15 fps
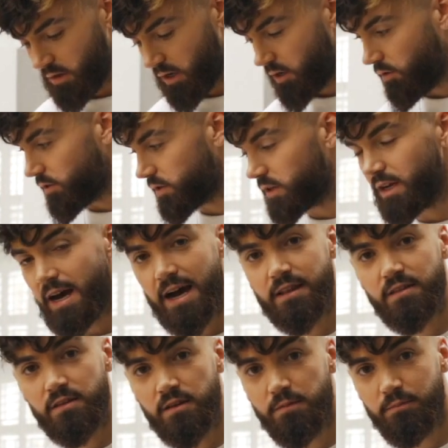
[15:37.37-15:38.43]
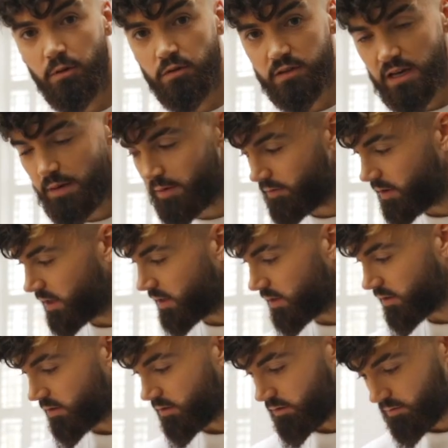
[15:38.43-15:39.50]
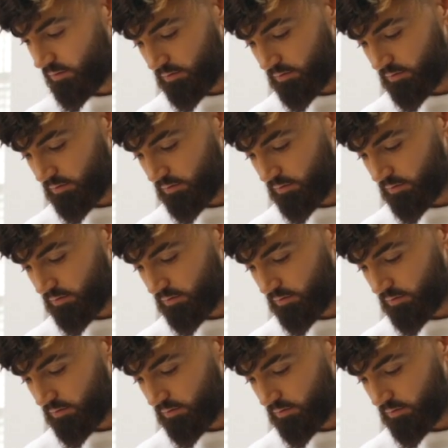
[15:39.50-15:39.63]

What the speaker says: I'm also going to add some balsamic vinegar too.